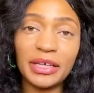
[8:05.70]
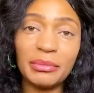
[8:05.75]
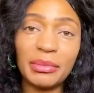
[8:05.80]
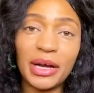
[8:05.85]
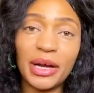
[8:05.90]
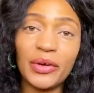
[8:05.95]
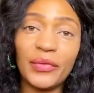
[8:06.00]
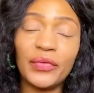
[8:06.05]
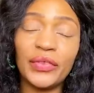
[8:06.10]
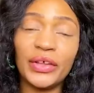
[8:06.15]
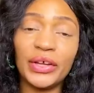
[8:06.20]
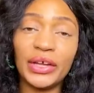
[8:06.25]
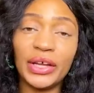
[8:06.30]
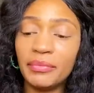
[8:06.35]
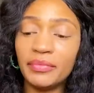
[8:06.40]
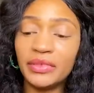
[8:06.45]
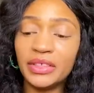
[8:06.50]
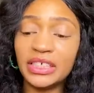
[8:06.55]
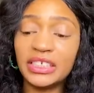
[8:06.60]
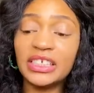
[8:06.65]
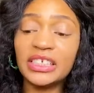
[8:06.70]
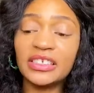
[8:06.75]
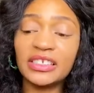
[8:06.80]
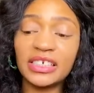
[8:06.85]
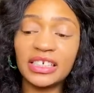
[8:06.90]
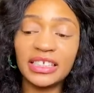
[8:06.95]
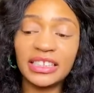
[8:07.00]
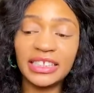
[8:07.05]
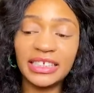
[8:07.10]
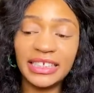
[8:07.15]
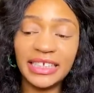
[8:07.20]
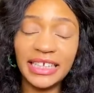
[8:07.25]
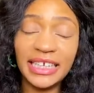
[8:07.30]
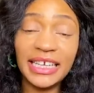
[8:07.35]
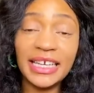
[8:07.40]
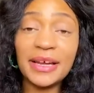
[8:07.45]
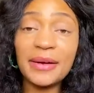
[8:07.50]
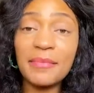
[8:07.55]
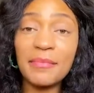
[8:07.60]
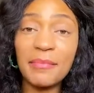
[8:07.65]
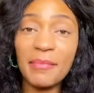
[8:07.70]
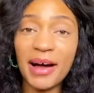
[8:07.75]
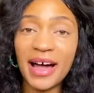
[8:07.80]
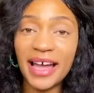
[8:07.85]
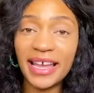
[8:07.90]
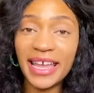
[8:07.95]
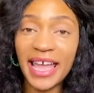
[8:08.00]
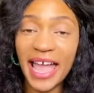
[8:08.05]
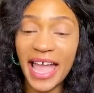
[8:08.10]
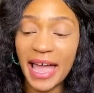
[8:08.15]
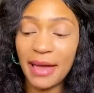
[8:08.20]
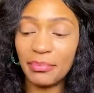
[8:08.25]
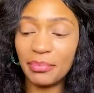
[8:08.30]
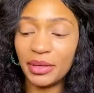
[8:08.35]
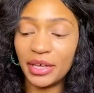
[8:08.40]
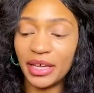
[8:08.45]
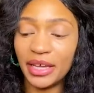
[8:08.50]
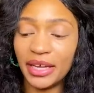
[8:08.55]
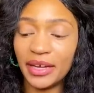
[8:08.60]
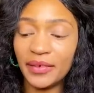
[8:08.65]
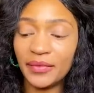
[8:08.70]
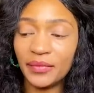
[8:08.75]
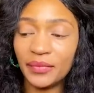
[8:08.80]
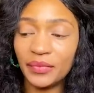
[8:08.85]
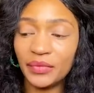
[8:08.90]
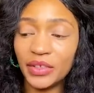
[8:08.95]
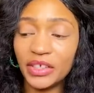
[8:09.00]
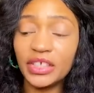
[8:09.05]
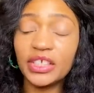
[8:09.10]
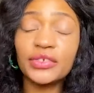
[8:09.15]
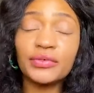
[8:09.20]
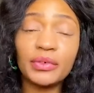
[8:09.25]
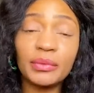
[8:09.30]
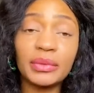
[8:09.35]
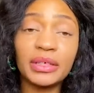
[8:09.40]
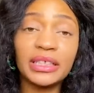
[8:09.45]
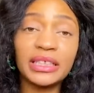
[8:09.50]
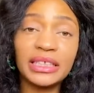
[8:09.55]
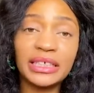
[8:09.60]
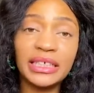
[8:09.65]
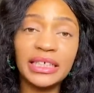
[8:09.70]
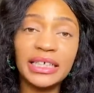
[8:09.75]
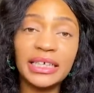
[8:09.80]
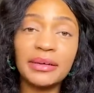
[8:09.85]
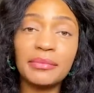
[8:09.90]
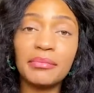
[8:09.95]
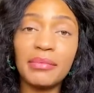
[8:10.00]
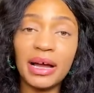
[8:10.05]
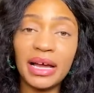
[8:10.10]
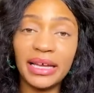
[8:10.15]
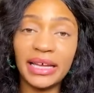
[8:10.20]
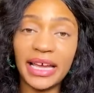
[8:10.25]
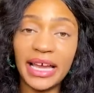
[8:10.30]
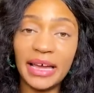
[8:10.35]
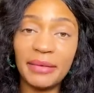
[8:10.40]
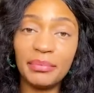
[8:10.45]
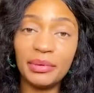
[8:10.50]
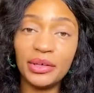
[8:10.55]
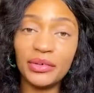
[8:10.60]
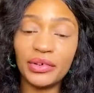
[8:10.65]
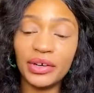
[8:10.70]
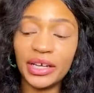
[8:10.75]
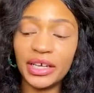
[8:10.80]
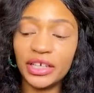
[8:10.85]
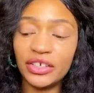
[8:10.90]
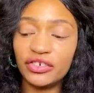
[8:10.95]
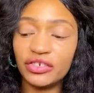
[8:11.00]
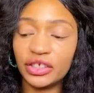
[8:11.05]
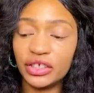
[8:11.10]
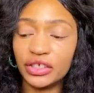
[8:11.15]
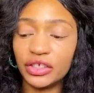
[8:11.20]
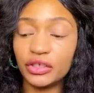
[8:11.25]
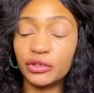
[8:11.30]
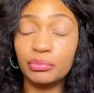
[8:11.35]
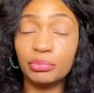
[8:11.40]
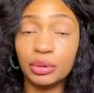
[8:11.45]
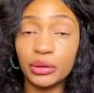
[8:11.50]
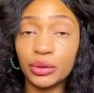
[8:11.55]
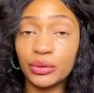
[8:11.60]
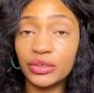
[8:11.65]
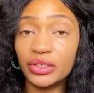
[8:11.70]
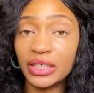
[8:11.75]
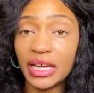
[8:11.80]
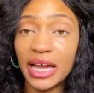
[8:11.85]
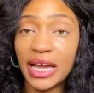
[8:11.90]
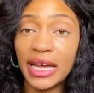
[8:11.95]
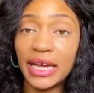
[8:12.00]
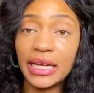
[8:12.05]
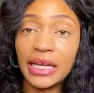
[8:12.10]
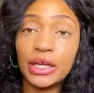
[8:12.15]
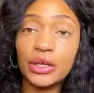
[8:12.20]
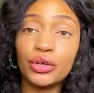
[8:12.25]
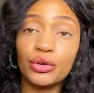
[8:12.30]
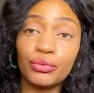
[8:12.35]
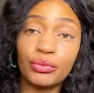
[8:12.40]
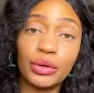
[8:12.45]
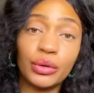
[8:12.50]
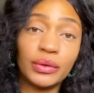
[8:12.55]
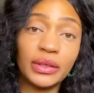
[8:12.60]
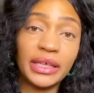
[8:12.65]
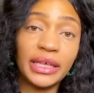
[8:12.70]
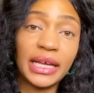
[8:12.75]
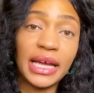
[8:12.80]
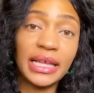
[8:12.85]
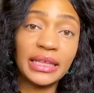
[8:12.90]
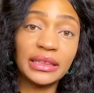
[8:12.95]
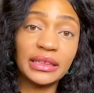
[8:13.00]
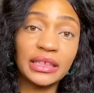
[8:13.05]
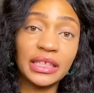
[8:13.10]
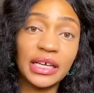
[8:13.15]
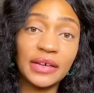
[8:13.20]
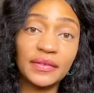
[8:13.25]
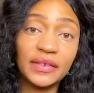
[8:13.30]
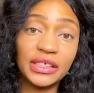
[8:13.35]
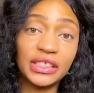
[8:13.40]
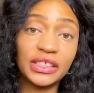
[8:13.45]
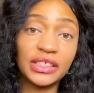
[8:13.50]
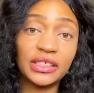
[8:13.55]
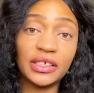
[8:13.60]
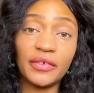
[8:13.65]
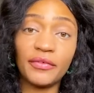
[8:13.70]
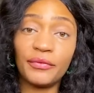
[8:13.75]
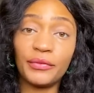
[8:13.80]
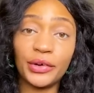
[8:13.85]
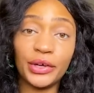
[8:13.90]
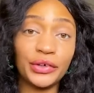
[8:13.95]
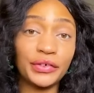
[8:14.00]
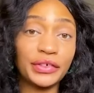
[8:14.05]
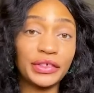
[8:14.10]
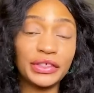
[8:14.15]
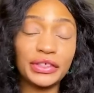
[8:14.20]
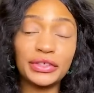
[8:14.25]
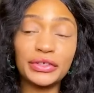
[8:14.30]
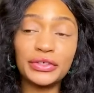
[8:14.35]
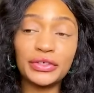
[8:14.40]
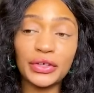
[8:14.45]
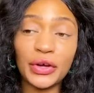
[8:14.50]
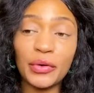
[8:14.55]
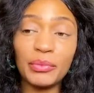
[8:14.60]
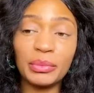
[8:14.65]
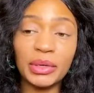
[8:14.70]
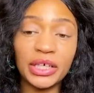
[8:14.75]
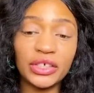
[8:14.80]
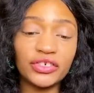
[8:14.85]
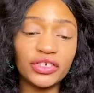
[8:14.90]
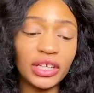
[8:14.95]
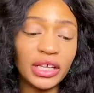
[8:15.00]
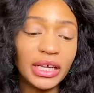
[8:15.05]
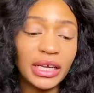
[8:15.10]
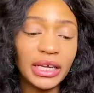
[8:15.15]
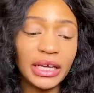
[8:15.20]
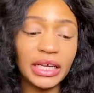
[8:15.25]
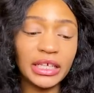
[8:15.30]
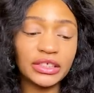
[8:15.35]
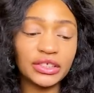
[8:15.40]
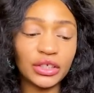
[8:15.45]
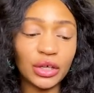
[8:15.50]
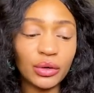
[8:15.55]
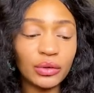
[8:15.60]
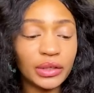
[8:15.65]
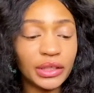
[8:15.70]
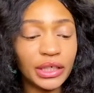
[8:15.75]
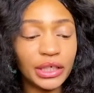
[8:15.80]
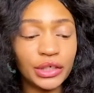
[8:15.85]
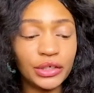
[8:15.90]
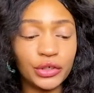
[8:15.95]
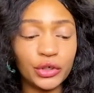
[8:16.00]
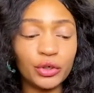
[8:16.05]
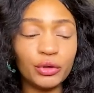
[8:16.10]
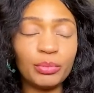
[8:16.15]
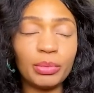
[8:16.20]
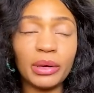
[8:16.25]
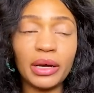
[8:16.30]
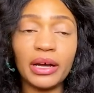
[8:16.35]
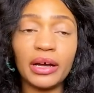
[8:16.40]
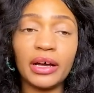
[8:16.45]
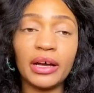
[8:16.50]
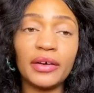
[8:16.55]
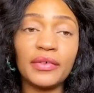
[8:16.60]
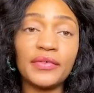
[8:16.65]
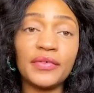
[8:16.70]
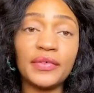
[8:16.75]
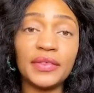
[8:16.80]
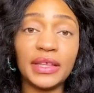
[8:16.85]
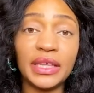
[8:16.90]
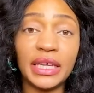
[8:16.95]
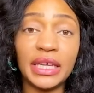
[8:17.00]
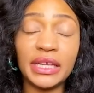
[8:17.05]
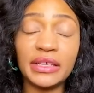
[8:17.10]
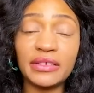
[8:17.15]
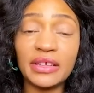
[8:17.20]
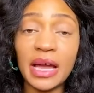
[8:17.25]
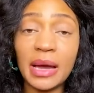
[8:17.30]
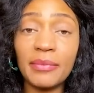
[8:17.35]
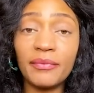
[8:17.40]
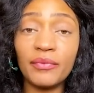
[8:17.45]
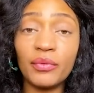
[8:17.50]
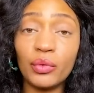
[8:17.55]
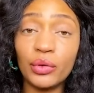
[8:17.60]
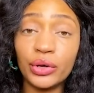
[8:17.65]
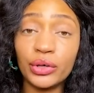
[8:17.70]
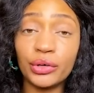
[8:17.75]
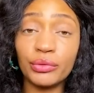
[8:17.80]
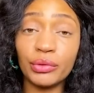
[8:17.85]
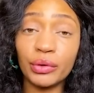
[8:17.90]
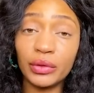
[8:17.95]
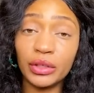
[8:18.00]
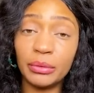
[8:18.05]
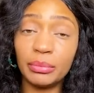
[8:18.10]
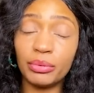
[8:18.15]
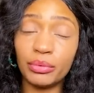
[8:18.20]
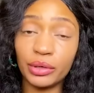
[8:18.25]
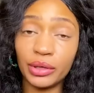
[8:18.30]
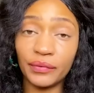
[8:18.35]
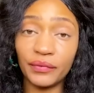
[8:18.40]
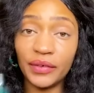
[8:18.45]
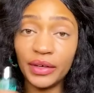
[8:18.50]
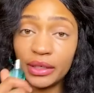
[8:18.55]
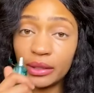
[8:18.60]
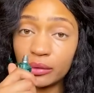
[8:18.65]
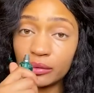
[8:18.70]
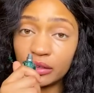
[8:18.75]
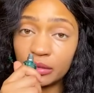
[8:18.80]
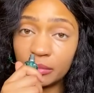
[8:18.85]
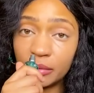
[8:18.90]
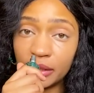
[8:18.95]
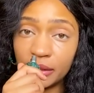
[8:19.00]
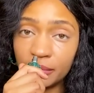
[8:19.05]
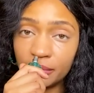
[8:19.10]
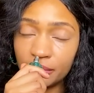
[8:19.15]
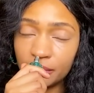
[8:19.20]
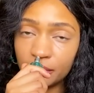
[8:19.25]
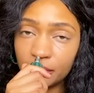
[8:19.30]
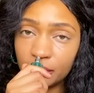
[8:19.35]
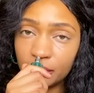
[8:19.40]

about this is the Clinique My Happy. This is from the Clinique My Happy range. This is Blue Sky Neroli. I love this fragrance so much. It's totally a dupe of the Tom Ford Neroli Portofino to me.